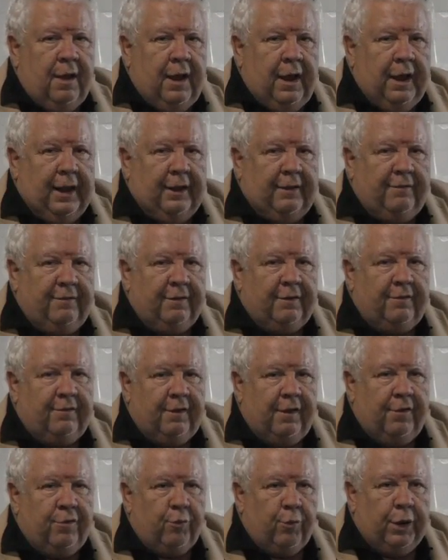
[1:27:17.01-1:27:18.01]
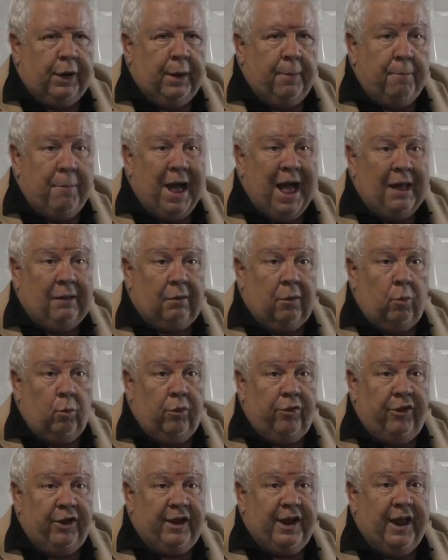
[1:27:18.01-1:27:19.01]
a 63 Impala
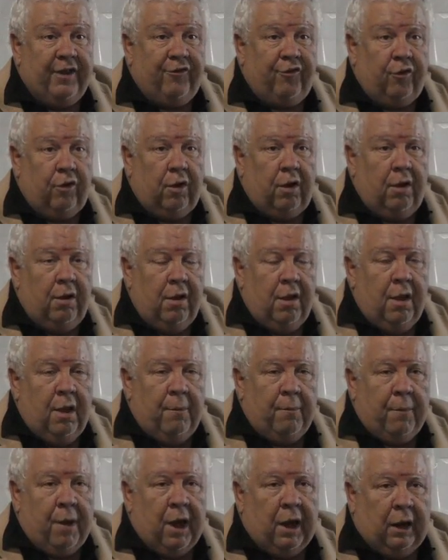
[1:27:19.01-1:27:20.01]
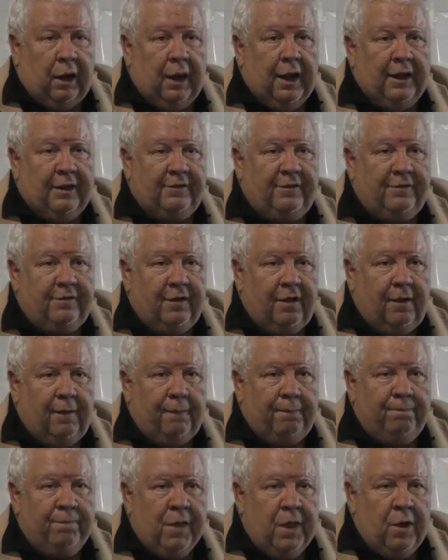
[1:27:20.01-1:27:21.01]
with a Tesla Model S uh,
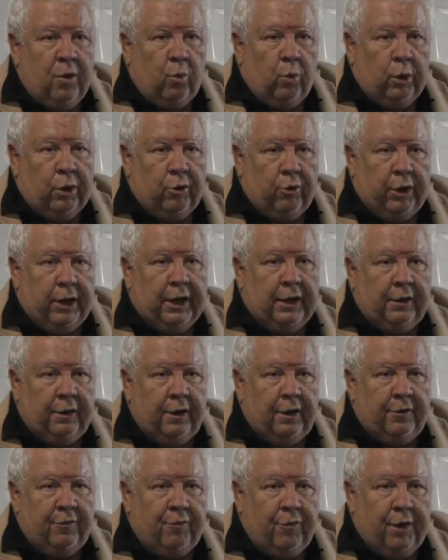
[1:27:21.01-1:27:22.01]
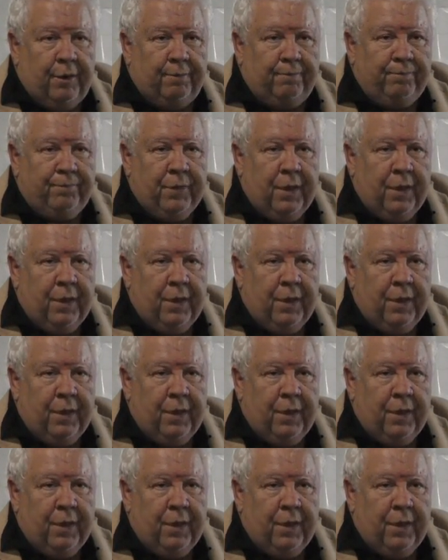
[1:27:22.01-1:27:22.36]
rear end under it,